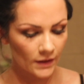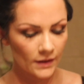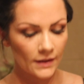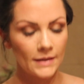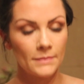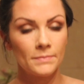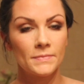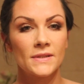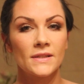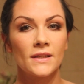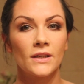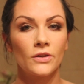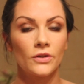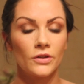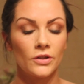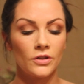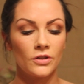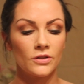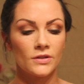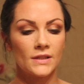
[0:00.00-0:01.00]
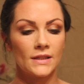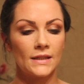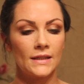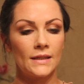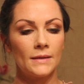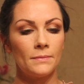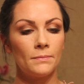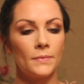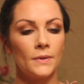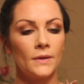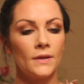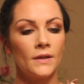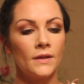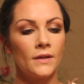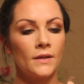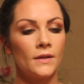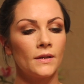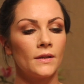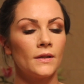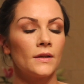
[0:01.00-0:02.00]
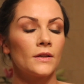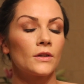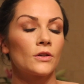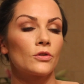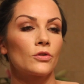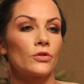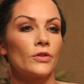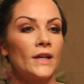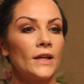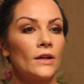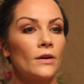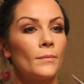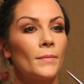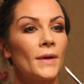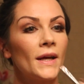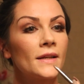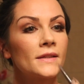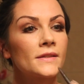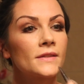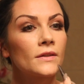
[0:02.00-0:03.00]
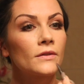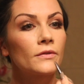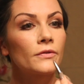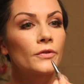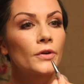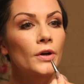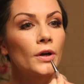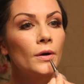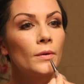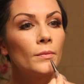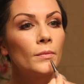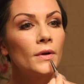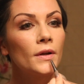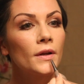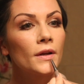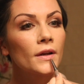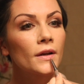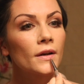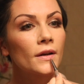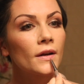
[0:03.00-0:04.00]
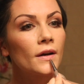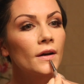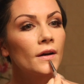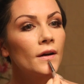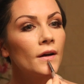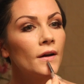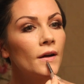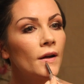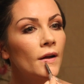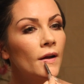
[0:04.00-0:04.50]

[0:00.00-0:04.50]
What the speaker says: Lips, I'm going to use the lip crayon pencil from Inglot.